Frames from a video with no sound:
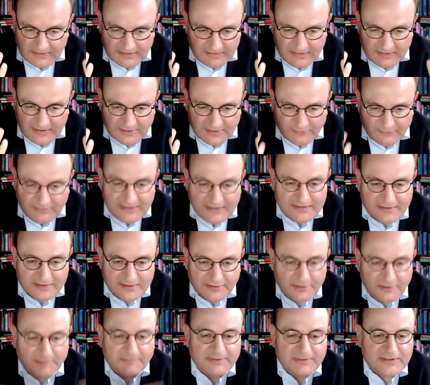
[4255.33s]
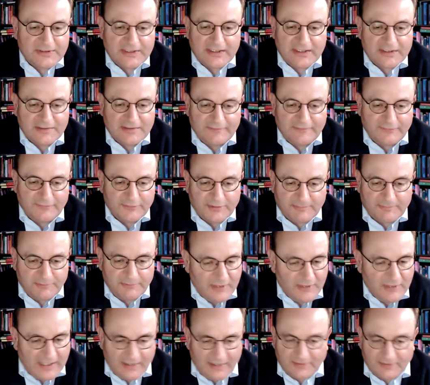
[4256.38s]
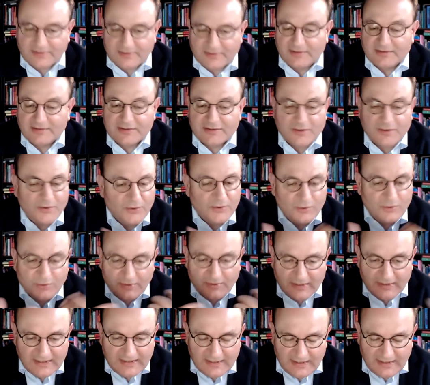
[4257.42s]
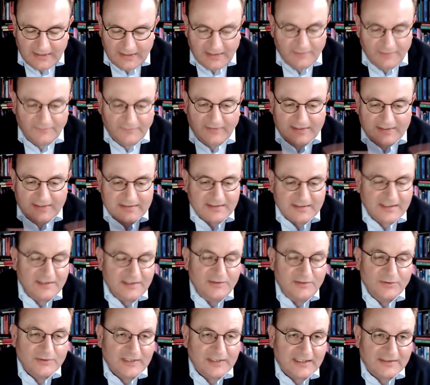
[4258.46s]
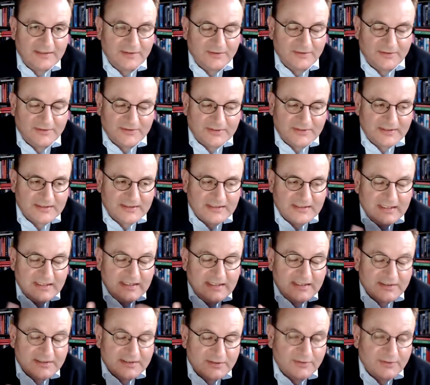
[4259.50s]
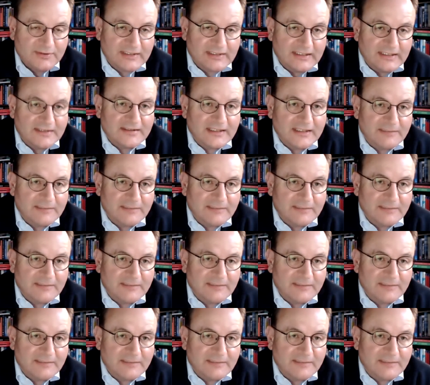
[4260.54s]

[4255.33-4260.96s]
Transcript: increase the compensation for the poor households or investing in new technologies. So then,